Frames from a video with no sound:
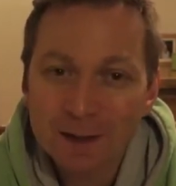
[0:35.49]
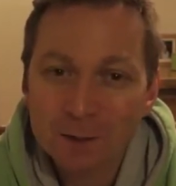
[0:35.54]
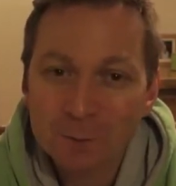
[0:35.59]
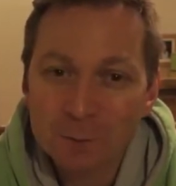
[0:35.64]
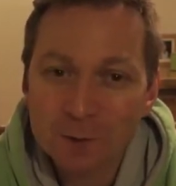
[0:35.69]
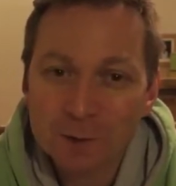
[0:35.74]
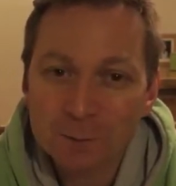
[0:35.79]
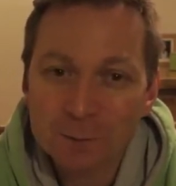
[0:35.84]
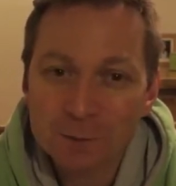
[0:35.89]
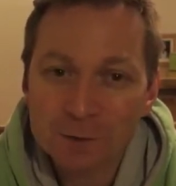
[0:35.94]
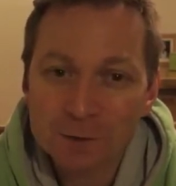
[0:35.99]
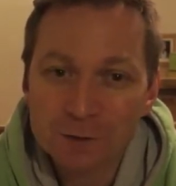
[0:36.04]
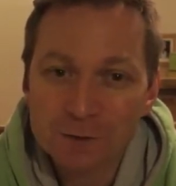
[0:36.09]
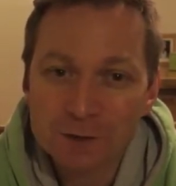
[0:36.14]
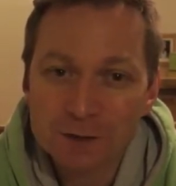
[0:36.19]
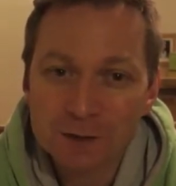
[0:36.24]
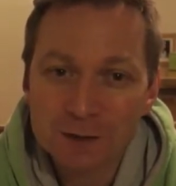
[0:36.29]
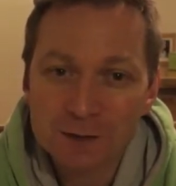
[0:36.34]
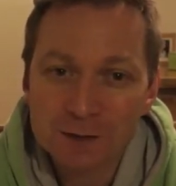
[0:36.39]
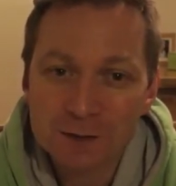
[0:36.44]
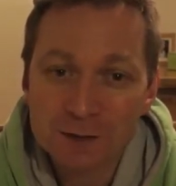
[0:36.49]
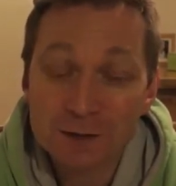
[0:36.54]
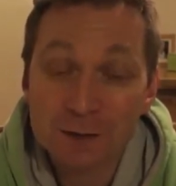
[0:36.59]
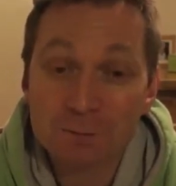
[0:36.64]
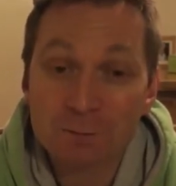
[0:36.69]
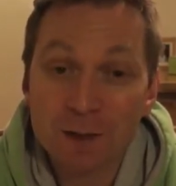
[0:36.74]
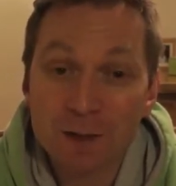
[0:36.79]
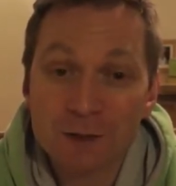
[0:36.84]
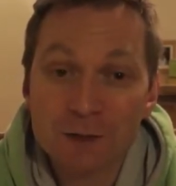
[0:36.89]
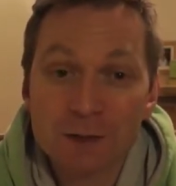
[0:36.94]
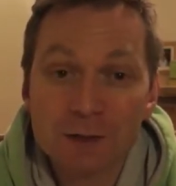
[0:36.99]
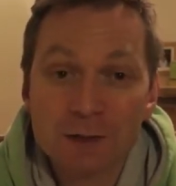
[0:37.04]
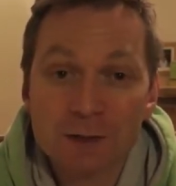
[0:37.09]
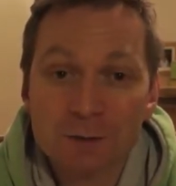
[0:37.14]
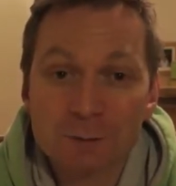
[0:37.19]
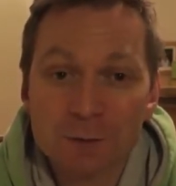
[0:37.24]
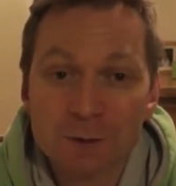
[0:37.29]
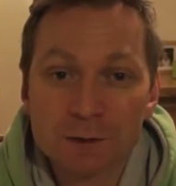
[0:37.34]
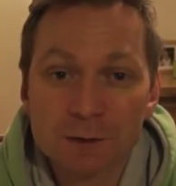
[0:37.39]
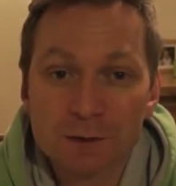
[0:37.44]
We're producing some magic,
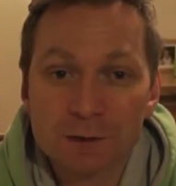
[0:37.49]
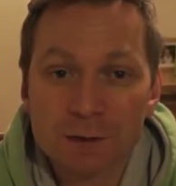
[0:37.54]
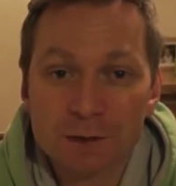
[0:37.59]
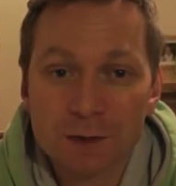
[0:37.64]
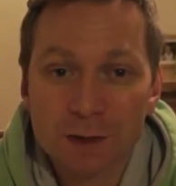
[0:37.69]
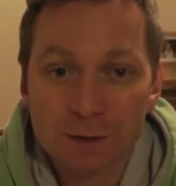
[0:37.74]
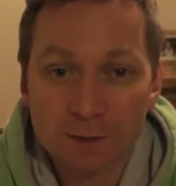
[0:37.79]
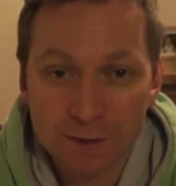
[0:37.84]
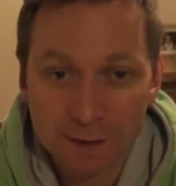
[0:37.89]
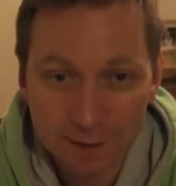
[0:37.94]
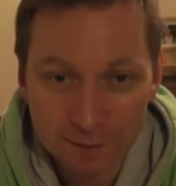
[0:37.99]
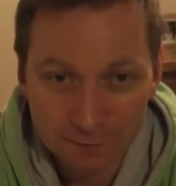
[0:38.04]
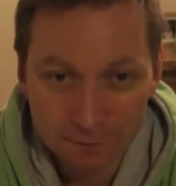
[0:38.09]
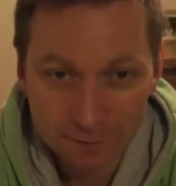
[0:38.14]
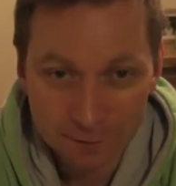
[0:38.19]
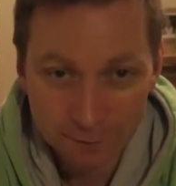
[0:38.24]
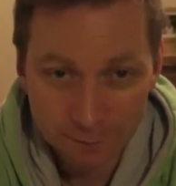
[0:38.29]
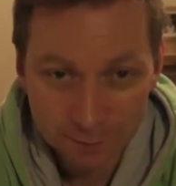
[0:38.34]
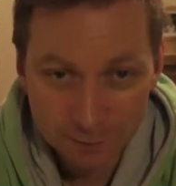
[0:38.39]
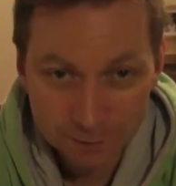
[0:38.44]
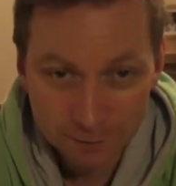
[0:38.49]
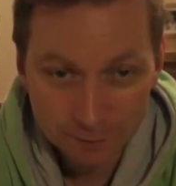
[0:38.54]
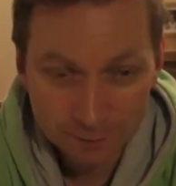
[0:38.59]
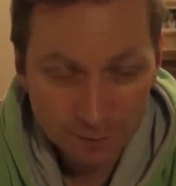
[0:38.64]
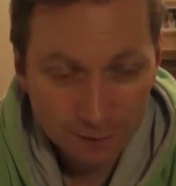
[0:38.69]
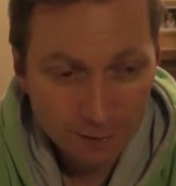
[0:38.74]
which is going down very well.